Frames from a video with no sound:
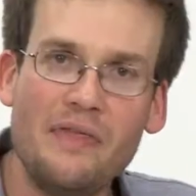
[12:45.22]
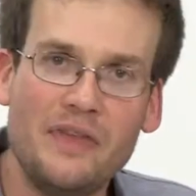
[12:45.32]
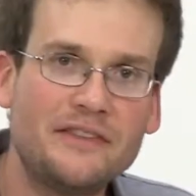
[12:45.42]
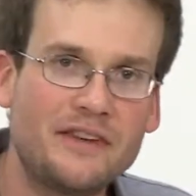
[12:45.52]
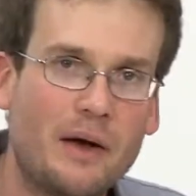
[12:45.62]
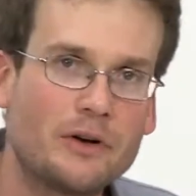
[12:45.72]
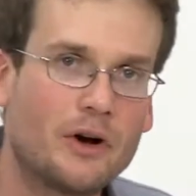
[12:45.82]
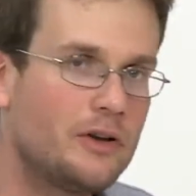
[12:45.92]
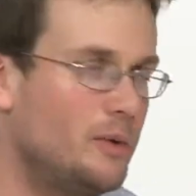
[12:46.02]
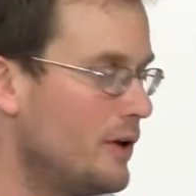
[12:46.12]
And this, I would
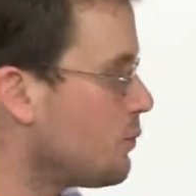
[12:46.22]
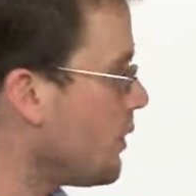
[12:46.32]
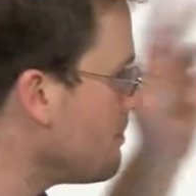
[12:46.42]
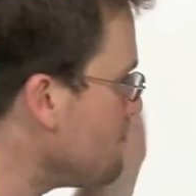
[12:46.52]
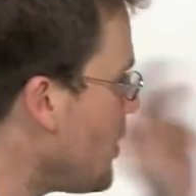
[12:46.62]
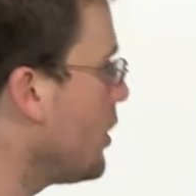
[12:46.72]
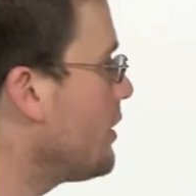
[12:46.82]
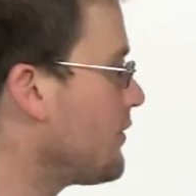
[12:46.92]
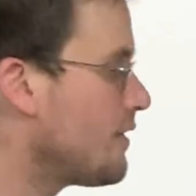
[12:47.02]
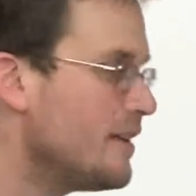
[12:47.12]
argue, is where
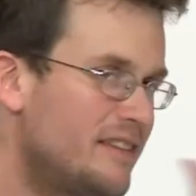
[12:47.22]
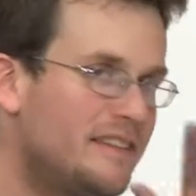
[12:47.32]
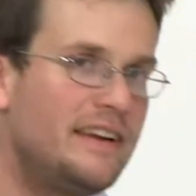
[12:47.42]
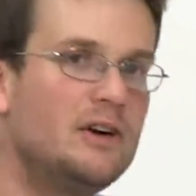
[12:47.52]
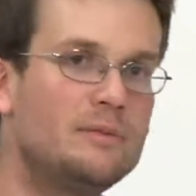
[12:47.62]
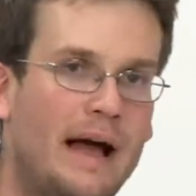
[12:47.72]
Marx still